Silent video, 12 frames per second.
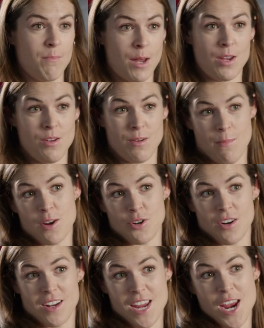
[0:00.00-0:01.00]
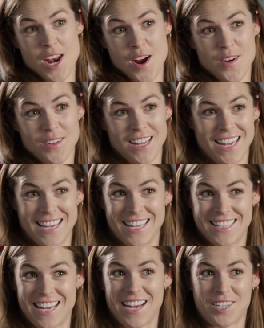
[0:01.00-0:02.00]
you can measure it, you know? Like,
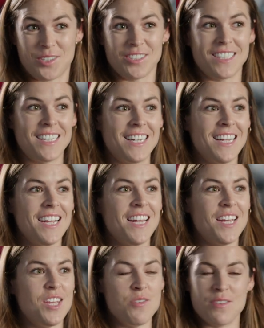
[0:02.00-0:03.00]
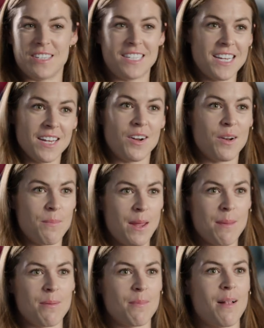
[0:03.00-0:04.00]
it's actually, you can see it on
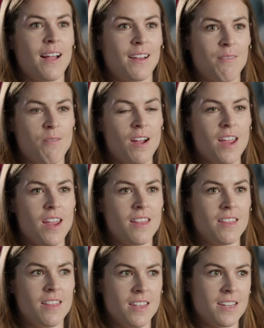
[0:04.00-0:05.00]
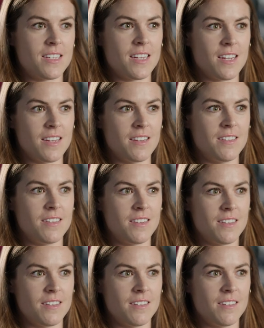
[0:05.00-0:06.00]
paper, black and white, this is